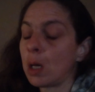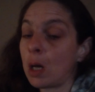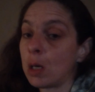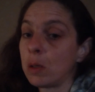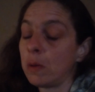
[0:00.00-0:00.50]

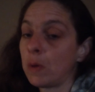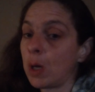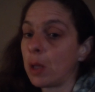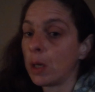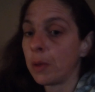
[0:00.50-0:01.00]
I don't even know
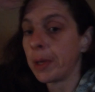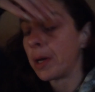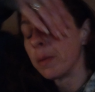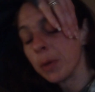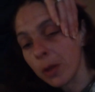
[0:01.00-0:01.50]
how the hell they
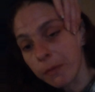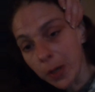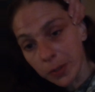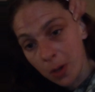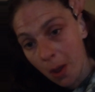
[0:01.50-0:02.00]
got up there that
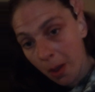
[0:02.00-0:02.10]
fast.